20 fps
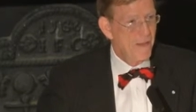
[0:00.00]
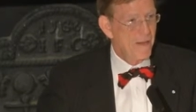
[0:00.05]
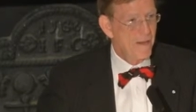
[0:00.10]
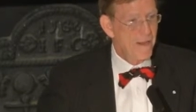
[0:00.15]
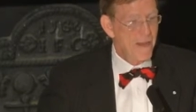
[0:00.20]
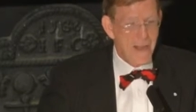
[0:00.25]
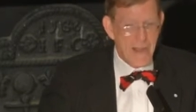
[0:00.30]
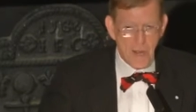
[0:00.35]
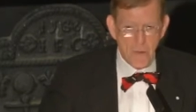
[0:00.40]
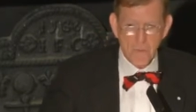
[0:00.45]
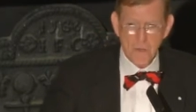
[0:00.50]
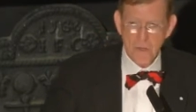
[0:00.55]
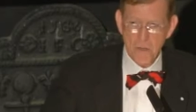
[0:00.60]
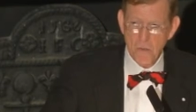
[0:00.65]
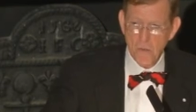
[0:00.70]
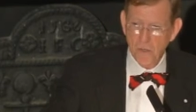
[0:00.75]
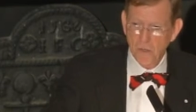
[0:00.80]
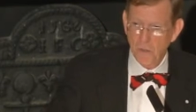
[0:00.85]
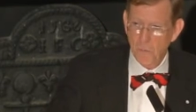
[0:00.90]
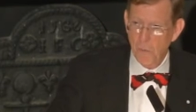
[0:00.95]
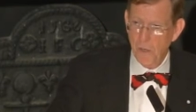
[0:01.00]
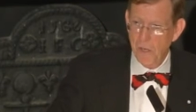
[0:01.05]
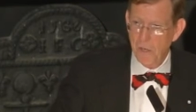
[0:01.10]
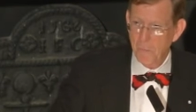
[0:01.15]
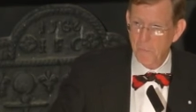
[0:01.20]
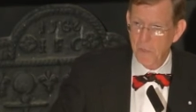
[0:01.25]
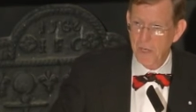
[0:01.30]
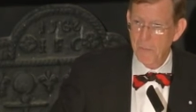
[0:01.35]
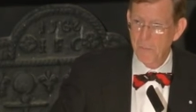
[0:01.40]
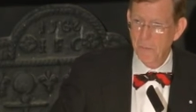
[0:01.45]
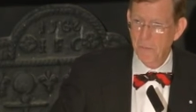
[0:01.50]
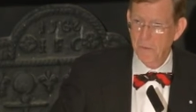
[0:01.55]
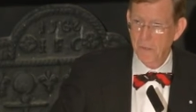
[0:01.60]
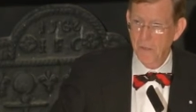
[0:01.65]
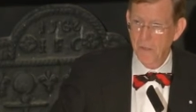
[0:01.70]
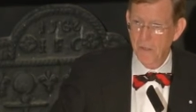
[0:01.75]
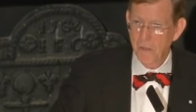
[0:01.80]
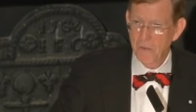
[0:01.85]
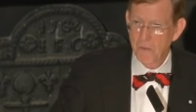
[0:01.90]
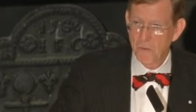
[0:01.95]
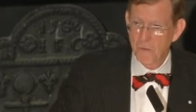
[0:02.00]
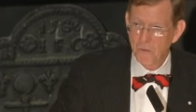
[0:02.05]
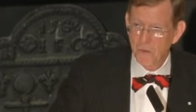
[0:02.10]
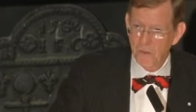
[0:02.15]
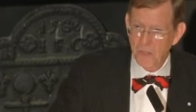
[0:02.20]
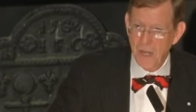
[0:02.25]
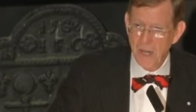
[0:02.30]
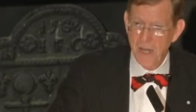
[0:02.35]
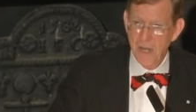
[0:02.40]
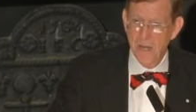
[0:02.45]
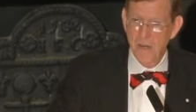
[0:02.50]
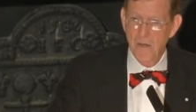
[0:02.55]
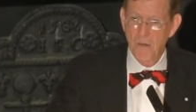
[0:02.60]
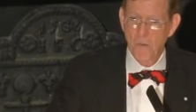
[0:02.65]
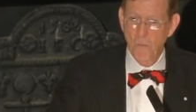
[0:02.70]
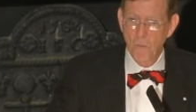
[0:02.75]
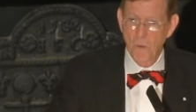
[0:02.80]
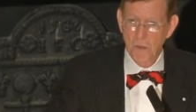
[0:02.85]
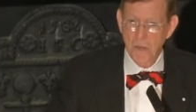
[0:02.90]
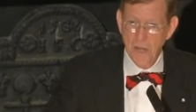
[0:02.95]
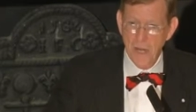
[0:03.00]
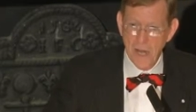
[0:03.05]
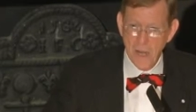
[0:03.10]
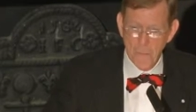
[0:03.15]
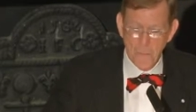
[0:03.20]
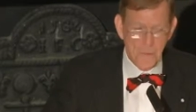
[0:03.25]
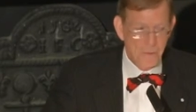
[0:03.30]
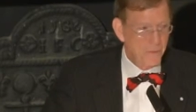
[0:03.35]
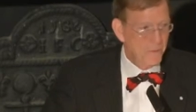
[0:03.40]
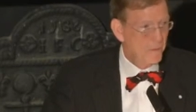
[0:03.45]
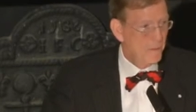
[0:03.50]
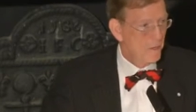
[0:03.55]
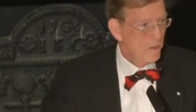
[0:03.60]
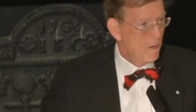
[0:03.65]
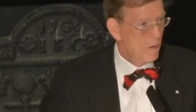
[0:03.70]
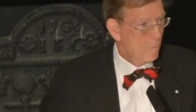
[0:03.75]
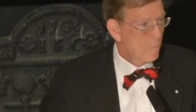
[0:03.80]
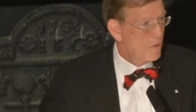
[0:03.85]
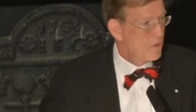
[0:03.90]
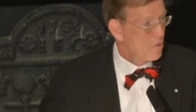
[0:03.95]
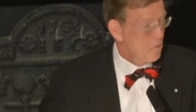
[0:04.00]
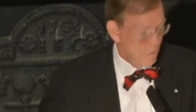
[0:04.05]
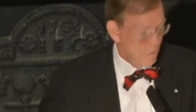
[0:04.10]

Now, how can you expect people to understand what happened when you